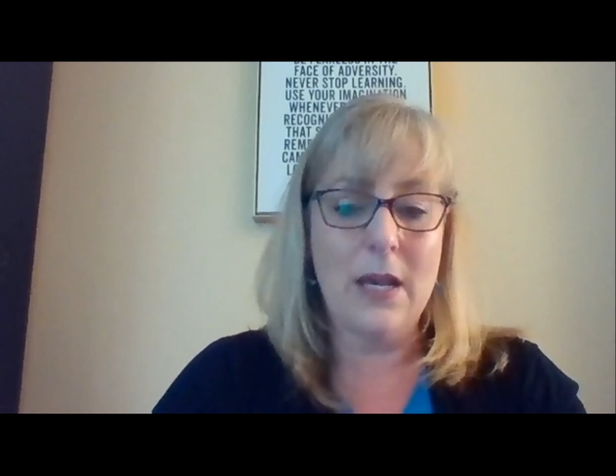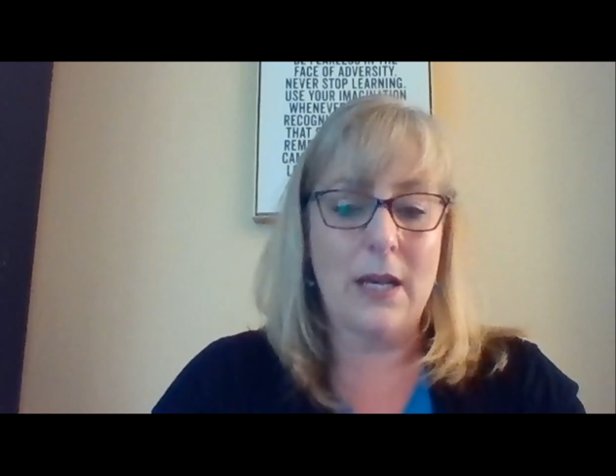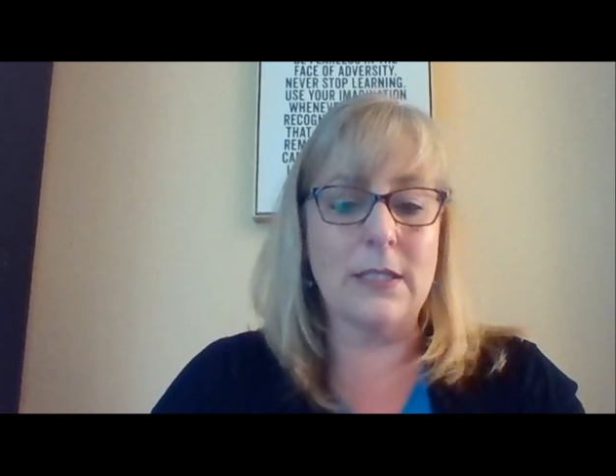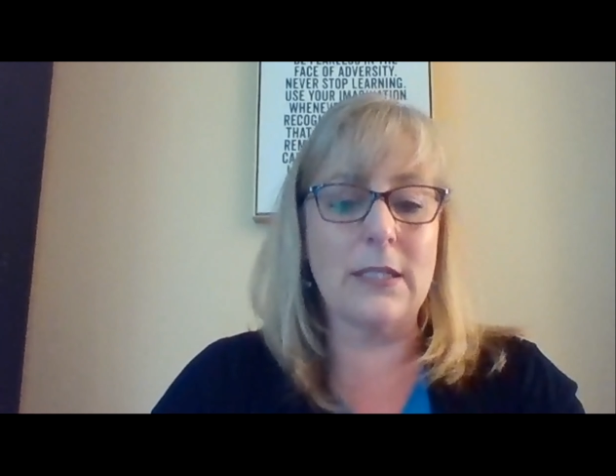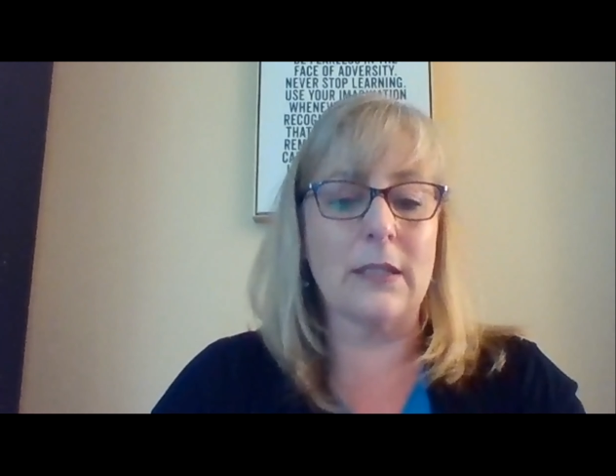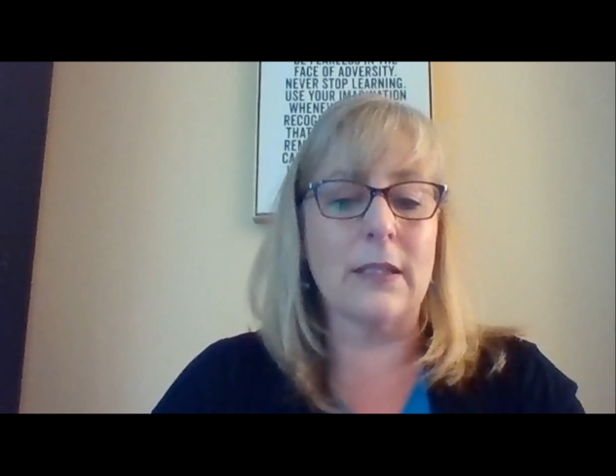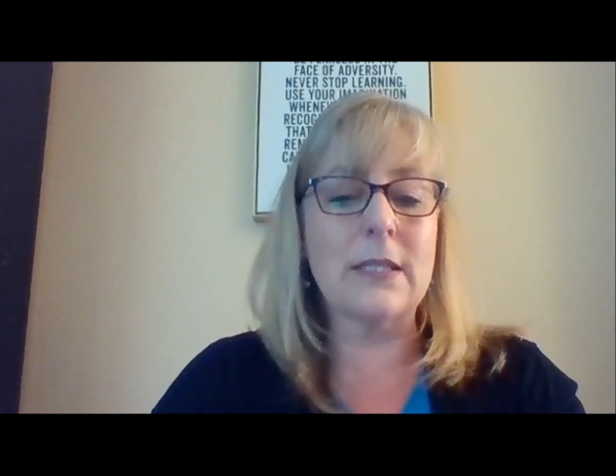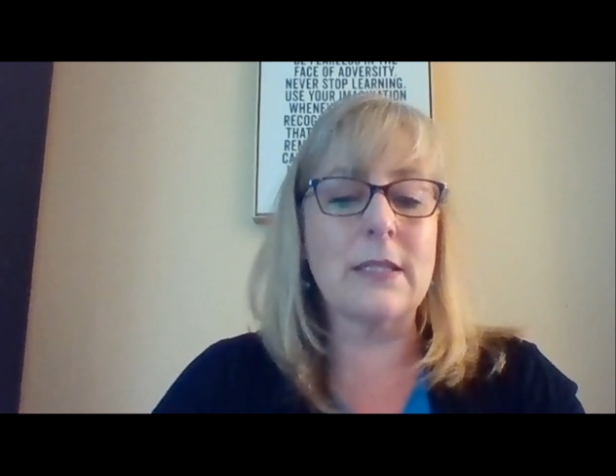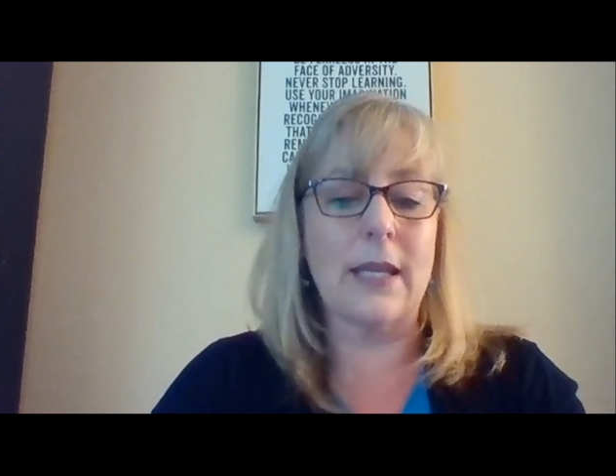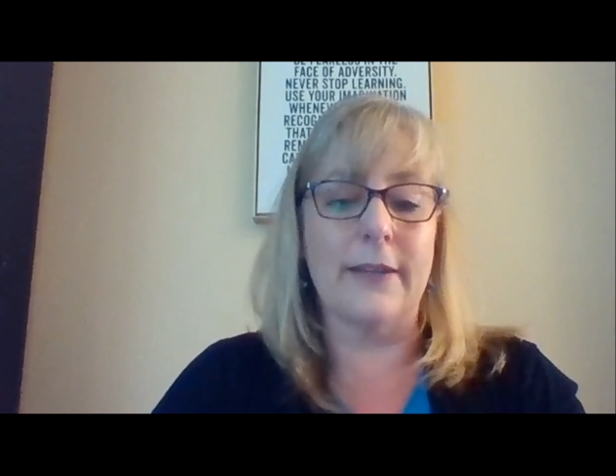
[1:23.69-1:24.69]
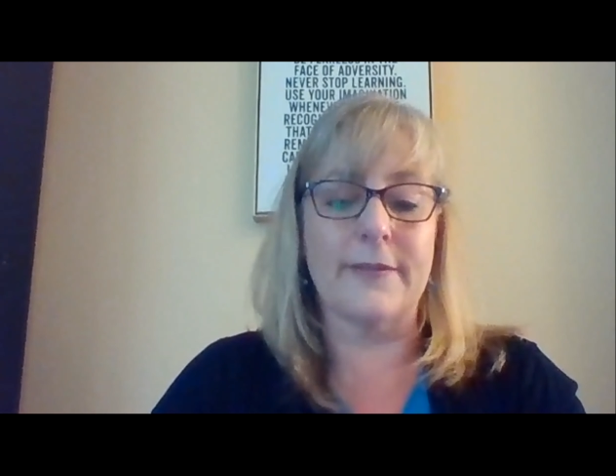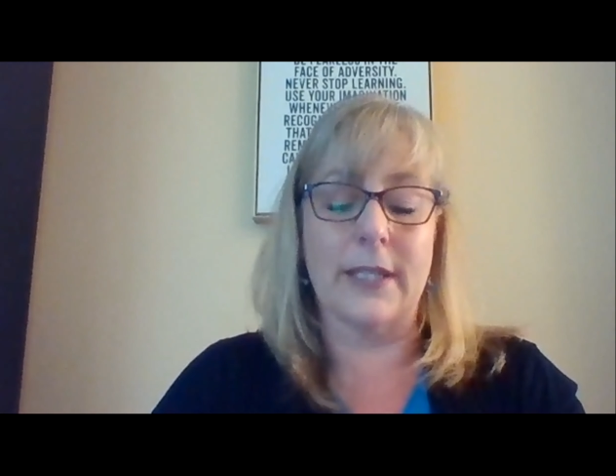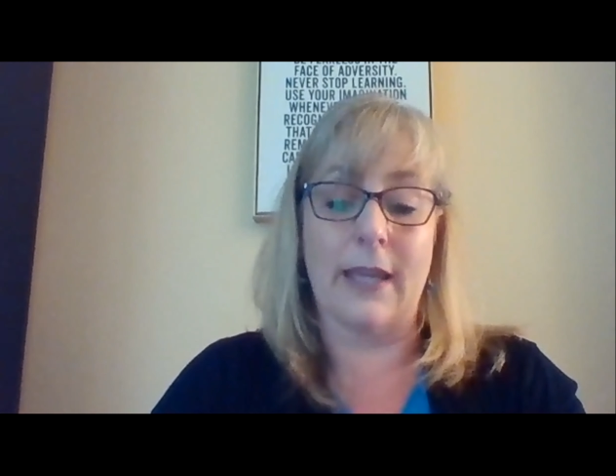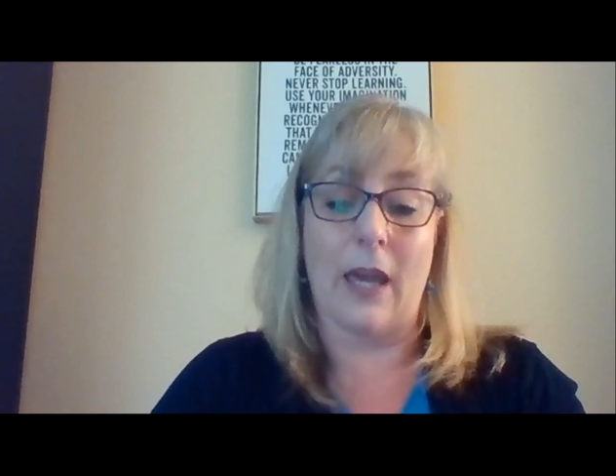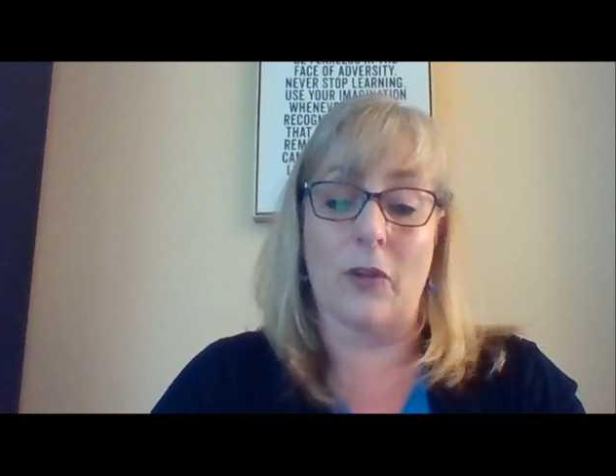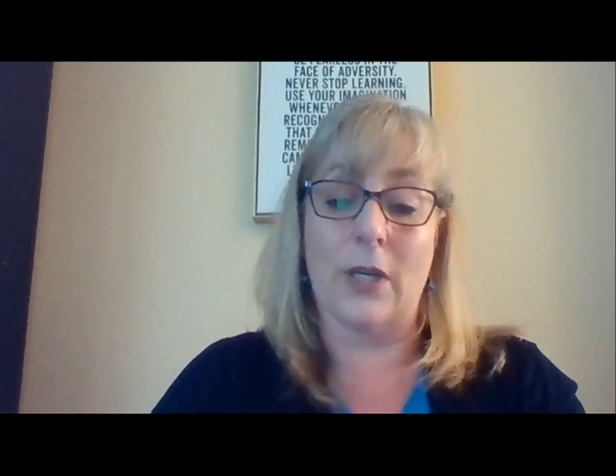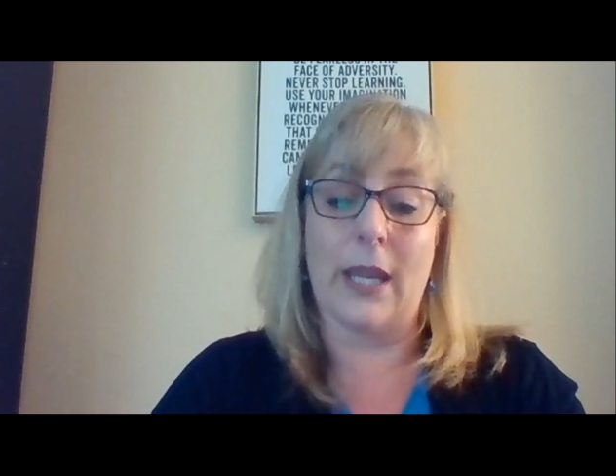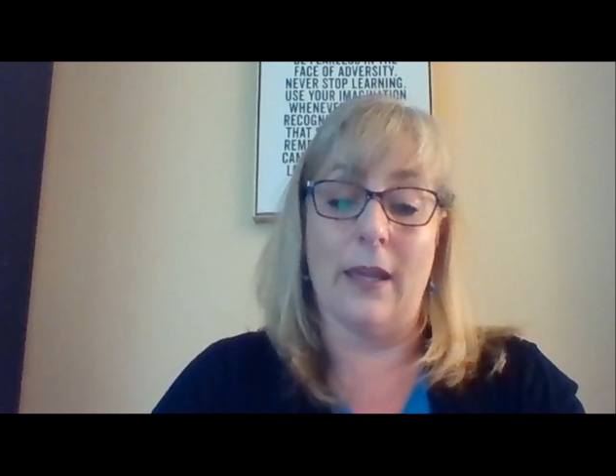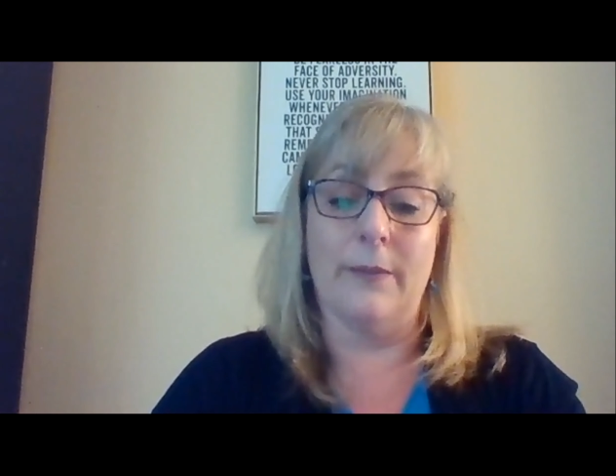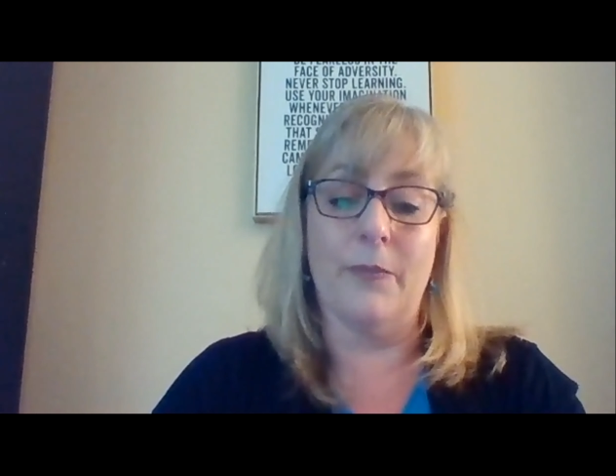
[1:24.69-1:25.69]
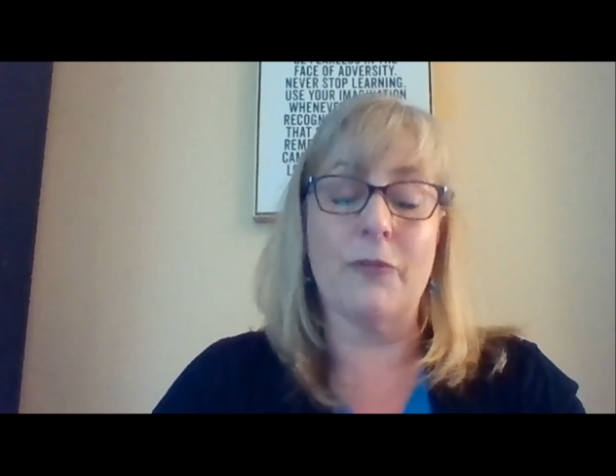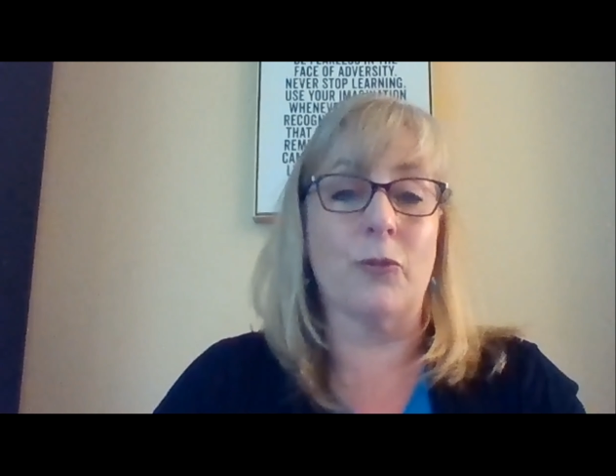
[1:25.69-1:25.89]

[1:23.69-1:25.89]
until it is safe to gather again